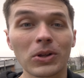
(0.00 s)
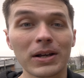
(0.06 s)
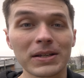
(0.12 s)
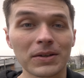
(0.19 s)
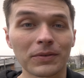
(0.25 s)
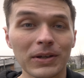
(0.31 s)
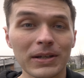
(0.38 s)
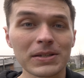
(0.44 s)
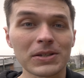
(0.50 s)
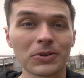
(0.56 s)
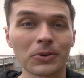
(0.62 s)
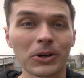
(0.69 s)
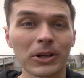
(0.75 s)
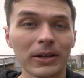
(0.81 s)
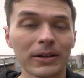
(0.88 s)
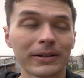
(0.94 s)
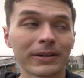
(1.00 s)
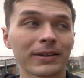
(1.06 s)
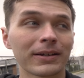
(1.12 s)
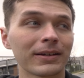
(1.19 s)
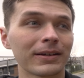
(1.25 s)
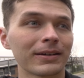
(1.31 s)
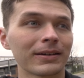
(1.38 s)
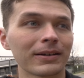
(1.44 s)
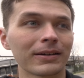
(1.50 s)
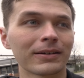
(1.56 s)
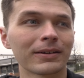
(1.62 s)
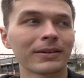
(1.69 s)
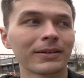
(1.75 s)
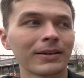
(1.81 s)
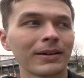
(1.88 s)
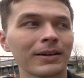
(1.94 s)
loss of history.
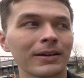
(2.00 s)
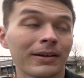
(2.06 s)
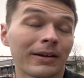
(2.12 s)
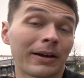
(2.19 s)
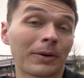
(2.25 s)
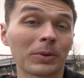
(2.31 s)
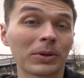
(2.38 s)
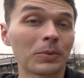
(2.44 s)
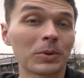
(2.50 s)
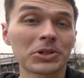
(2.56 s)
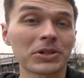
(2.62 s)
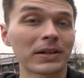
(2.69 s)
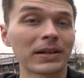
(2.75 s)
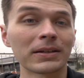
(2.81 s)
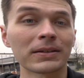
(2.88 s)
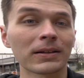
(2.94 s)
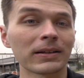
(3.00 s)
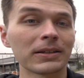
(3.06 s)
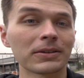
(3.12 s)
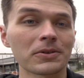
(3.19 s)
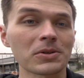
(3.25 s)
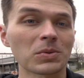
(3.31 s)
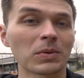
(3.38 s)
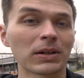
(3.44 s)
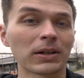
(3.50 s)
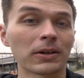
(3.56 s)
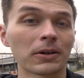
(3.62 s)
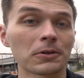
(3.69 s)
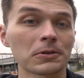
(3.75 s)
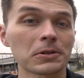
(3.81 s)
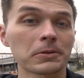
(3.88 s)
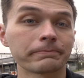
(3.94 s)
I really wish I didn't delete those
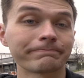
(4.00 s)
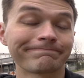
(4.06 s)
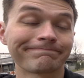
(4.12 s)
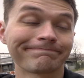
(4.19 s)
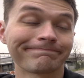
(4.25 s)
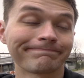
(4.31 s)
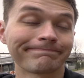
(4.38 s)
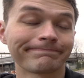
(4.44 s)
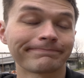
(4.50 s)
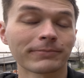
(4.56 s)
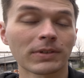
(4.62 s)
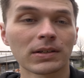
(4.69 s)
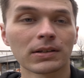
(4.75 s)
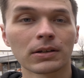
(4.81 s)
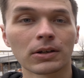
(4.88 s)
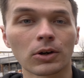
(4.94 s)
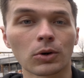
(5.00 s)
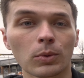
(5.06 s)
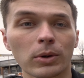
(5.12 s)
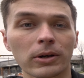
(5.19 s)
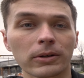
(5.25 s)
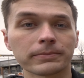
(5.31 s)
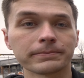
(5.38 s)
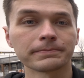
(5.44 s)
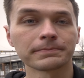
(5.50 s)
videos. Oh well.